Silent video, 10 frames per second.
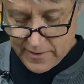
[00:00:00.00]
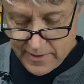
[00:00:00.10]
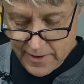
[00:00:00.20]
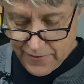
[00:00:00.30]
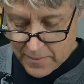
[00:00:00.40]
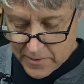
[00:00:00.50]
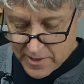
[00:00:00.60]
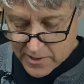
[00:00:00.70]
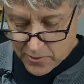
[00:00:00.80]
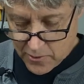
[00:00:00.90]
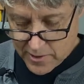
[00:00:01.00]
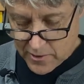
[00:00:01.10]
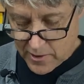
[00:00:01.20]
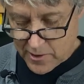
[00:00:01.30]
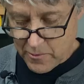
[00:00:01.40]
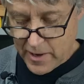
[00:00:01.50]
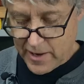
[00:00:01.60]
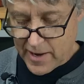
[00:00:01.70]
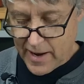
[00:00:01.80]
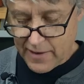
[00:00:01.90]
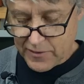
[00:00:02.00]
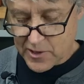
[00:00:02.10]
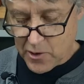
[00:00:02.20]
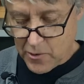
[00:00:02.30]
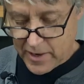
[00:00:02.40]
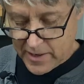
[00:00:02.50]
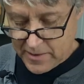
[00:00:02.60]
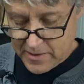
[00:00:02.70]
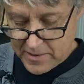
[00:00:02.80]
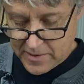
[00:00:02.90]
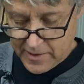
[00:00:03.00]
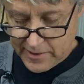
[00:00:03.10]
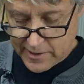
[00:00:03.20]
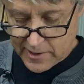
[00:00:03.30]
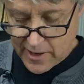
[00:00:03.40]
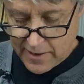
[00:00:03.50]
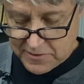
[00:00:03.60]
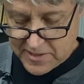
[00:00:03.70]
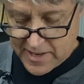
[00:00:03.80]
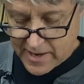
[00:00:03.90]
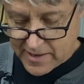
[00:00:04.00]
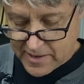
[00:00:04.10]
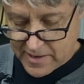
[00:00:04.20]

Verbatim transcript: if I'm going to go in all the way, I have to go in a little offset